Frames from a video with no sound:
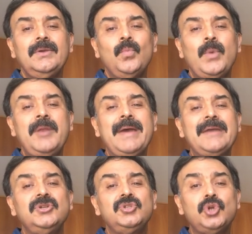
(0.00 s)
went
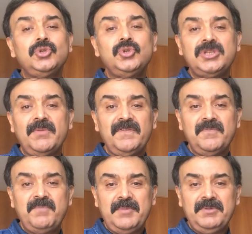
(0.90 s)
back to talk to some of
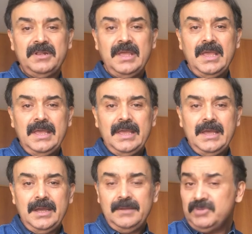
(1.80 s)
the people
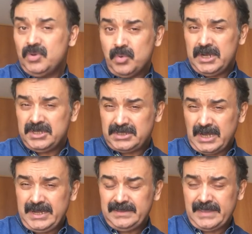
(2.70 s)
who were
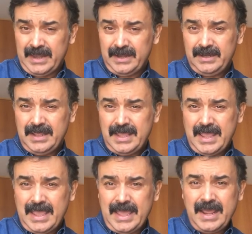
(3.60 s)
studying there.
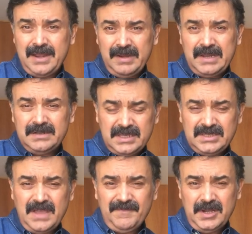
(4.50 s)
And I
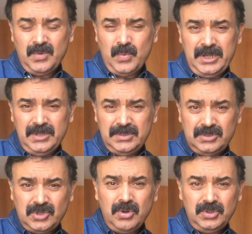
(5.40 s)
discovered when you
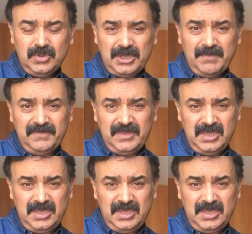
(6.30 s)
talk to some of the